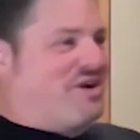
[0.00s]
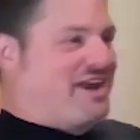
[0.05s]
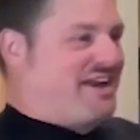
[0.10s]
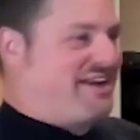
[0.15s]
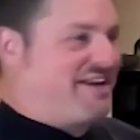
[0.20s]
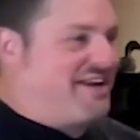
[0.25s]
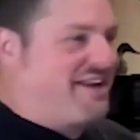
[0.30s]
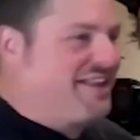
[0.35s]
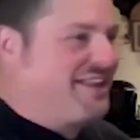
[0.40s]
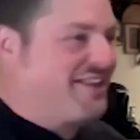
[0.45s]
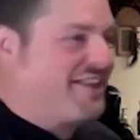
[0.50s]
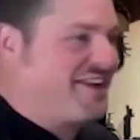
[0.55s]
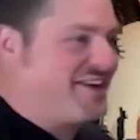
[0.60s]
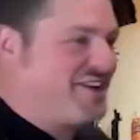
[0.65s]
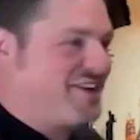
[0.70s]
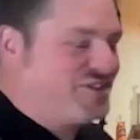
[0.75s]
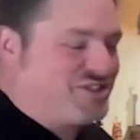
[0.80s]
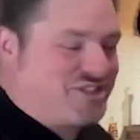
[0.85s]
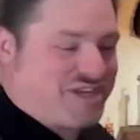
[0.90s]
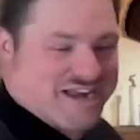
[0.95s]
And like
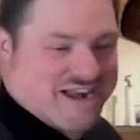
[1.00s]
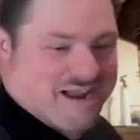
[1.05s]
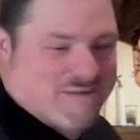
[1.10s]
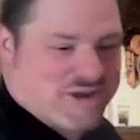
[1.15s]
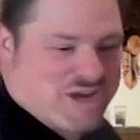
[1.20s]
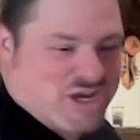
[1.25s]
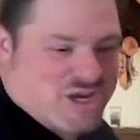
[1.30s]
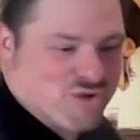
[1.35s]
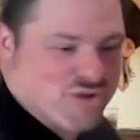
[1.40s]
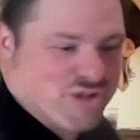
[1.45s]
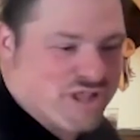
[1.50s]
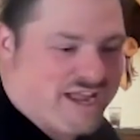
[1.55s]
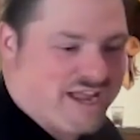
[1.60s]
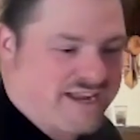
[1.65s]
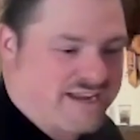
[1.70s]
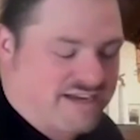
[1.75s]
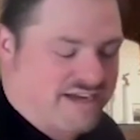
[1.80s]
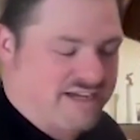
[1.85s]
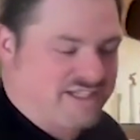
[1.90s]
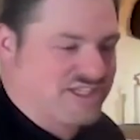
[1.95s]
you said, I mean, you
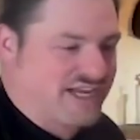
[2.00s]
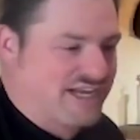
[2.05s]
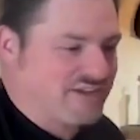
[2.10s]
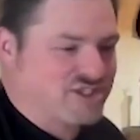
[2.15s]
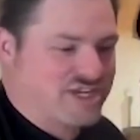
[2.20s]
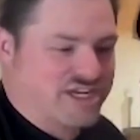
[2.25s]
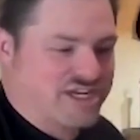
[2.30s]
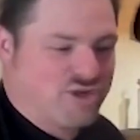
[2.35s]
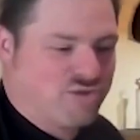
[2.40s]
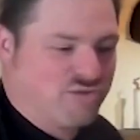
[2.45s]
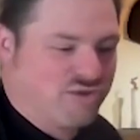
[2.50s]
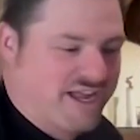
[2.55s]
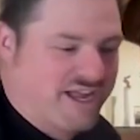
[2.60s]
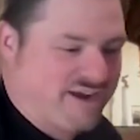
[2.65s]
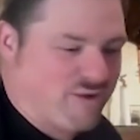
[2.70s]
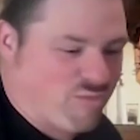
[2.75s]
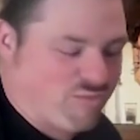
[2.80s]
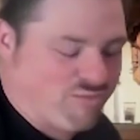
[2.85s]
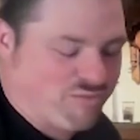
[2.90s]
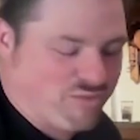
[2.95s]
like, sounds like you like